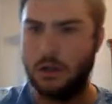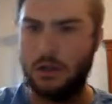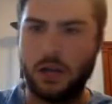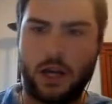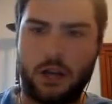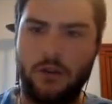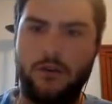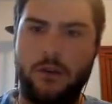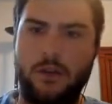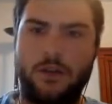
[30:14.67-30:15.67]
Yeah, no
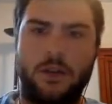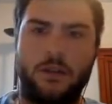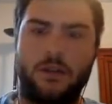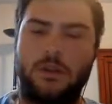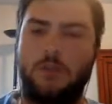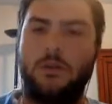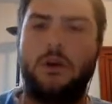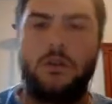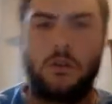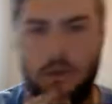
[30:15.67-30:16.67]
fairies though, so
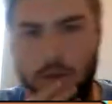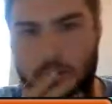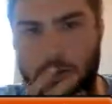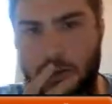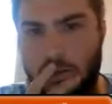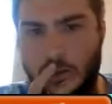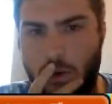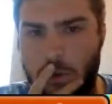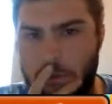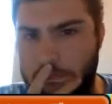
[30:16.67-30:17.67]
Komodo is really threatening for him.